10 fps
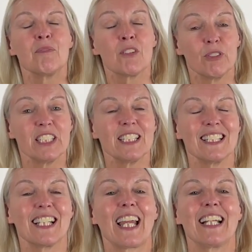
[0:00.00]
which
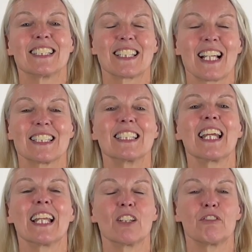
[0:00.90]
indicates that's the
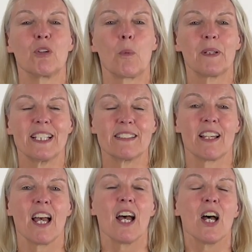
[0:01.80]
end of your piece.
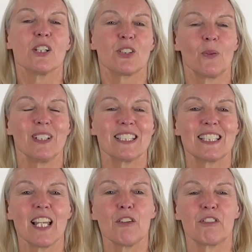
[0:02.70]
So
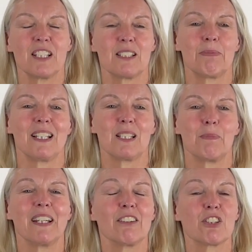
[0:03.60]
instead of this piece
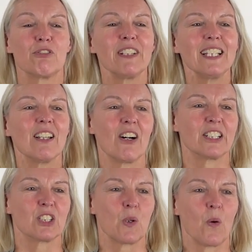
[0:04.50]
being 3
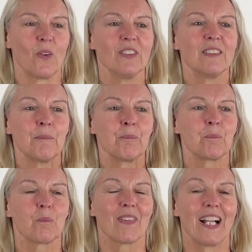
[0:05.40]
lines long
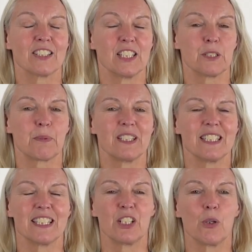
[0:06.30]
as it's
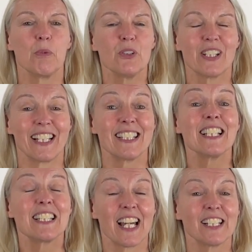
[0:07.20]
printed in your music, it
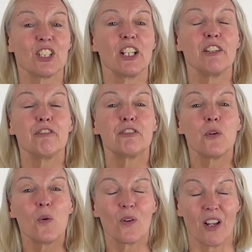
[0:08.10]
is actually
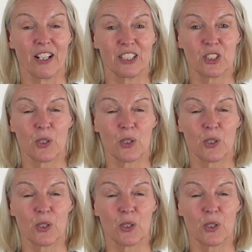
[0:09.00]
4 lines